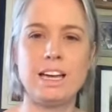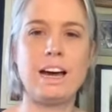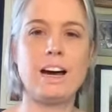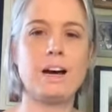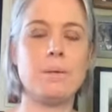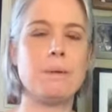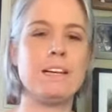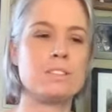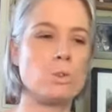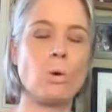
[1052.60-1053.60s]
um,
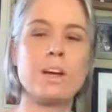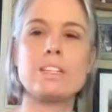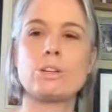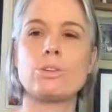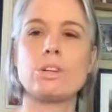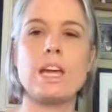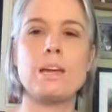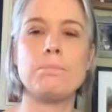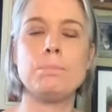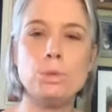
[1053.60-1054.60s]
it's going to
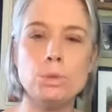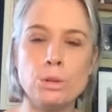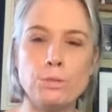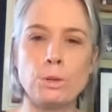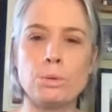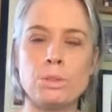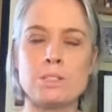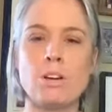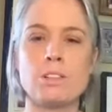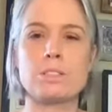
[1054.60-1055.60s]
create beautiful
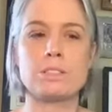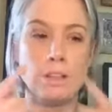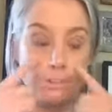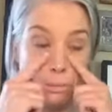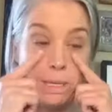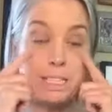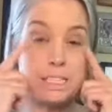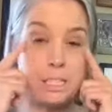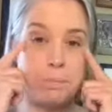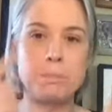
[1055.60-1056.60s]
results. For me,
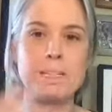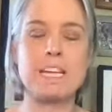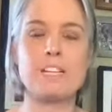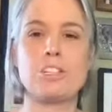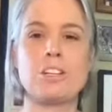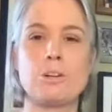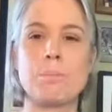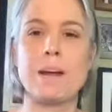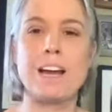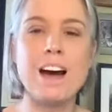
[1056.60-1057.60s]
it's the pigmentation under
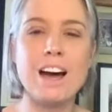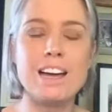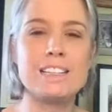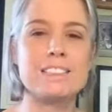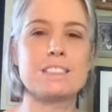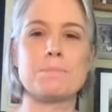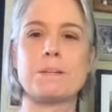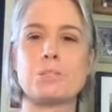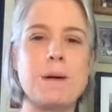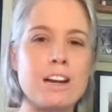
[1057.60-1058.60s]
my eyes, it's
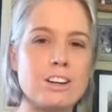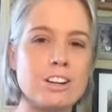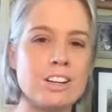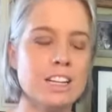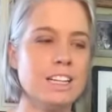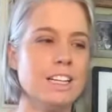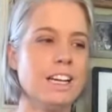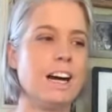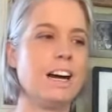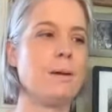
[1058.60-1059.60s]
much better,
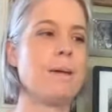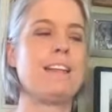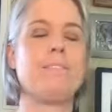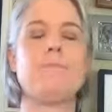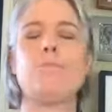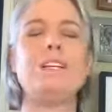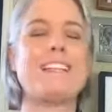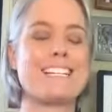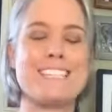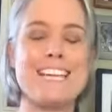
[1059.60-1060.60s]
um, and
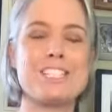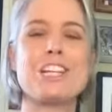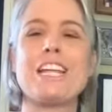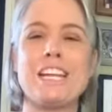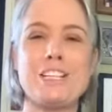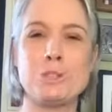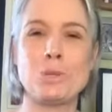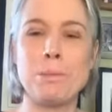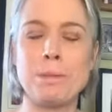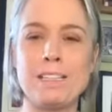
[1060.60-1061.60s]
relaxation and
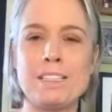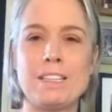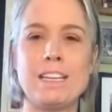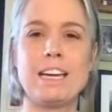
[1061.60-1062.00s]
enjoyment.